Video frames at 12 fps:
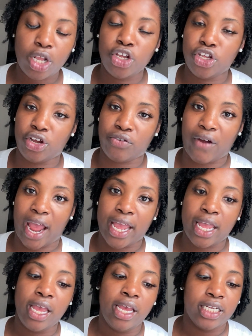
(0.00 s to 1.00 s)
you're
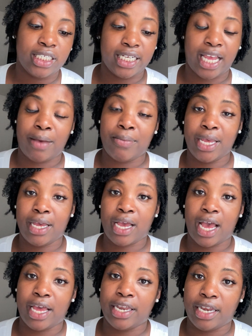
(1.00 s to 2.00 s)
right." She gave me
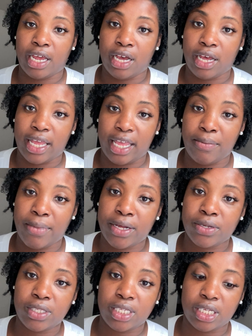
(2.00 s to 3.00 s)
an
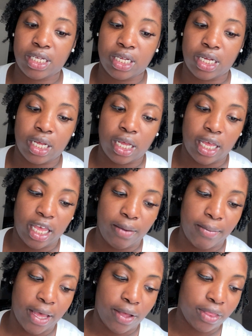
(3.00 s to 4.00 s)
email to
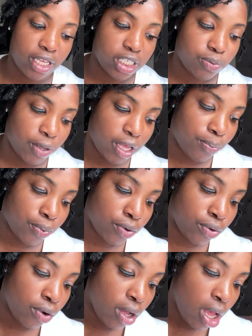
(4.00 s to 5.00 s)
email these
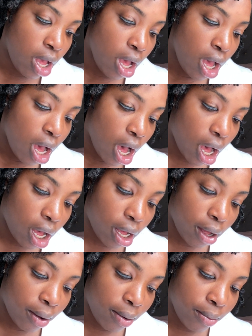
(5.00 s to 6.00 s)
people.
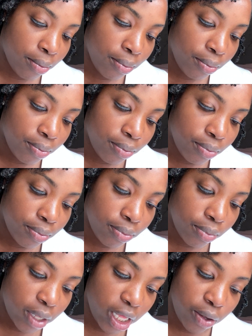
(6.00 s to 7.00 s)

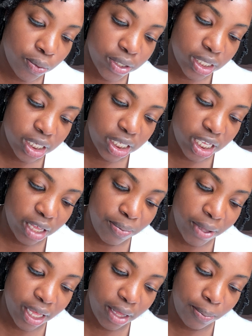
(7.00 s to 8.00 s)
It was the
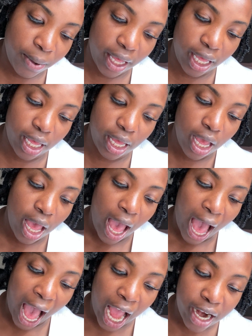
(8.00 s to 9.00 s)
CBP
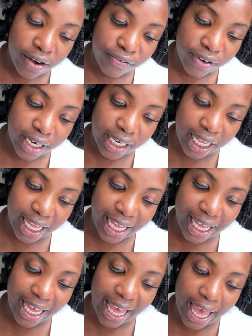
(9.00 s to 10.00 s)
hiring
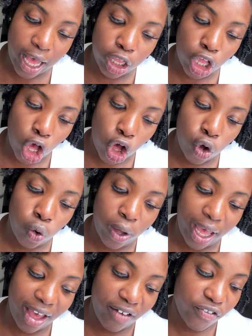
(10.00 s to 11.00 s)

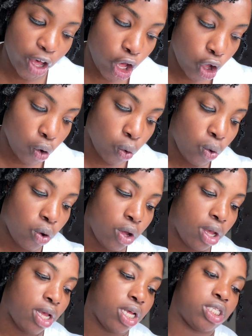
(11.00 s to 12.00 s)
ELOFO.
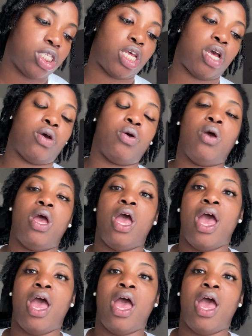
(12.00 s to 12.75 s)
So